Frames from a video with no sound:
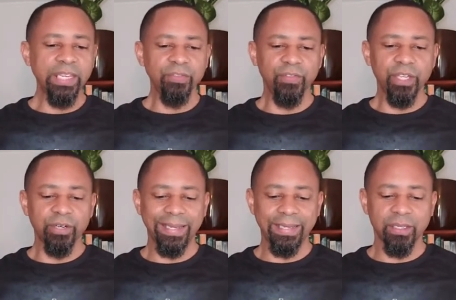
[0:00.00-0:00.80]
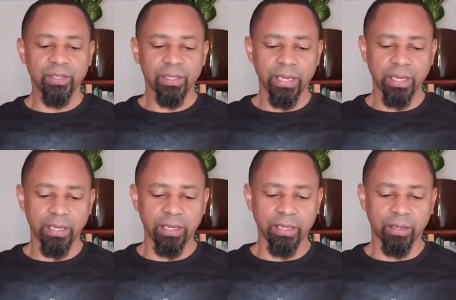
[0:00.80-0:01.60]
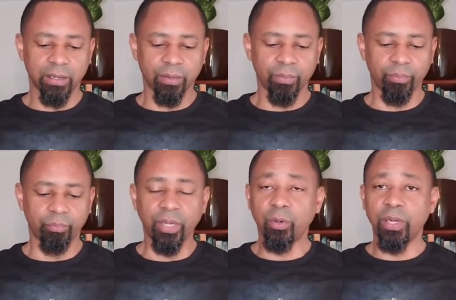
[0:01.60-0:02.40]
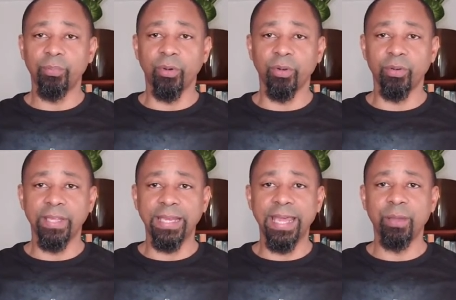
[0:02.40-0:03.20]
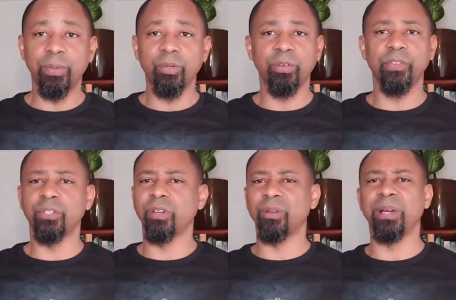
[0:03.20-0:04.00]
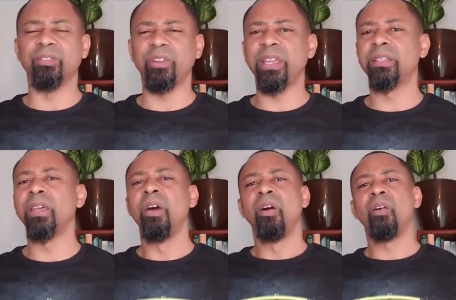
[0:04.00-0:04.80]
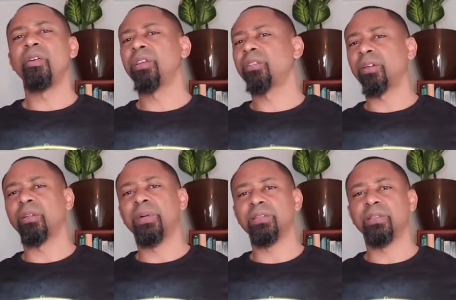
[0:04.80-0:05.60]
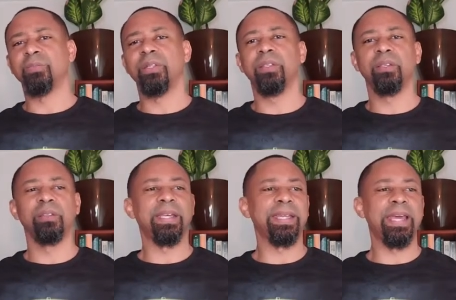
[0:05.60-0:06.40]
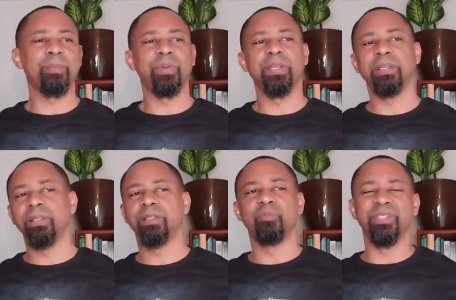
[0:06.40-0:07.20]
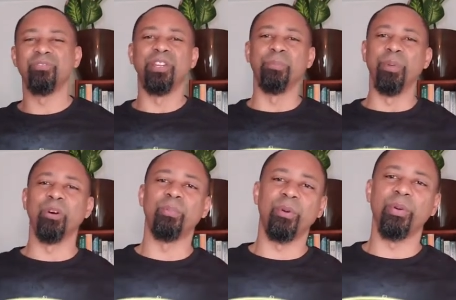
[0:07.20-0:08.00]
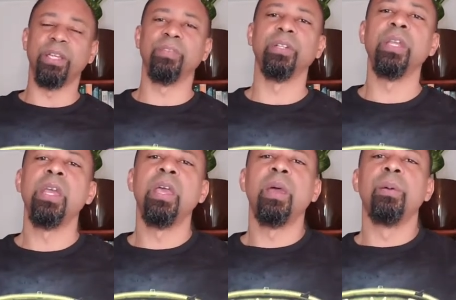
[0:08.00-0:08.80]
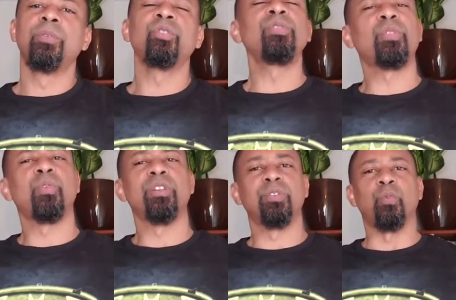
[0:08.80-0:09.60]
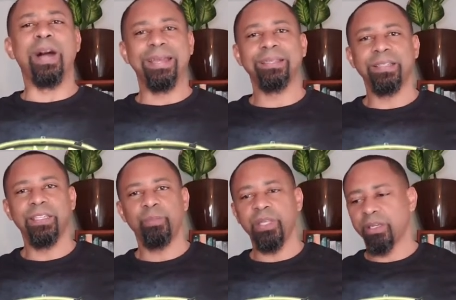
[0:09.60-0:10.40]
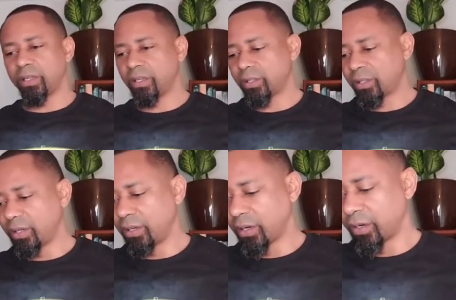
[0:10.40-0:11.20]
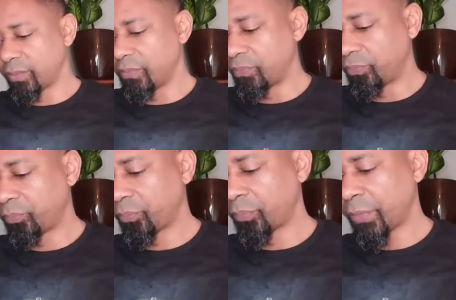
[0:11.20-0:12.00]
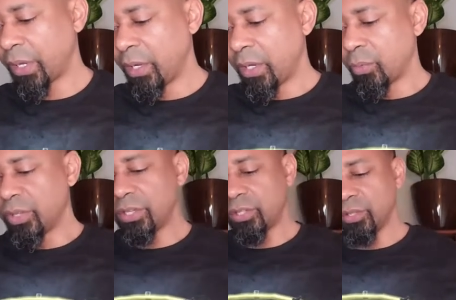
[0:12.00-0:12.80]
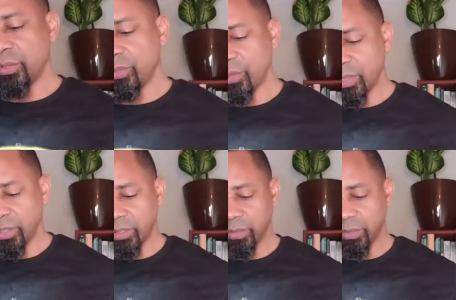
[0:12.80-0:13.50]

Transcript: If there is a um, blow up or that happened, or if you're talking about grades, or you're talking about something that happened and it wasn't really a blow up or whatever, choose your words wisely, because um, with this new